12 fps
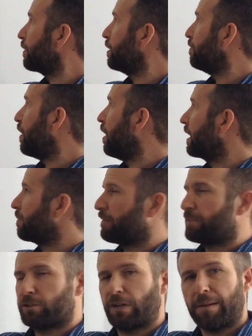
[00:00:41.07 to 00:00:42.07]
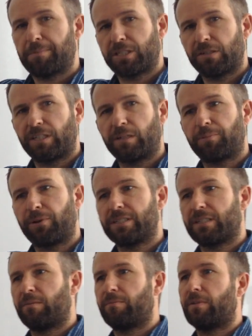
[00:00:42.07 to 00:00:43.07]
for the volume of a trapezoidal
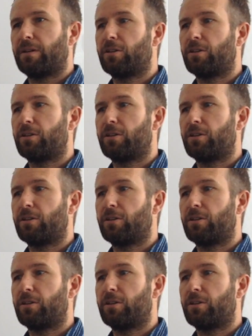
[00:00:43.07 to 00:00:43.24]
prism